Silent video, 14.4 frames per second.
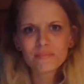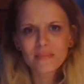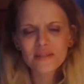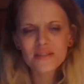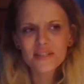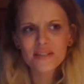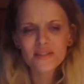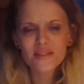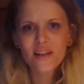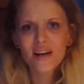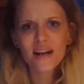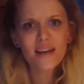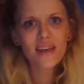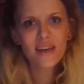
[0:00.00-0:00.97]
about 6
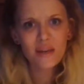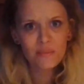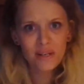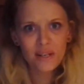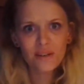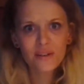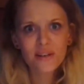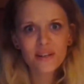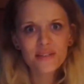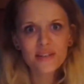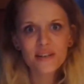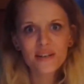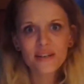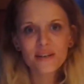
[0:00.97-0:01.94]
o'clock, I came in here and I
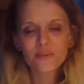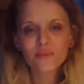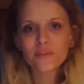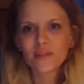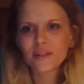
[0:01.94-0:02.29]
sat down,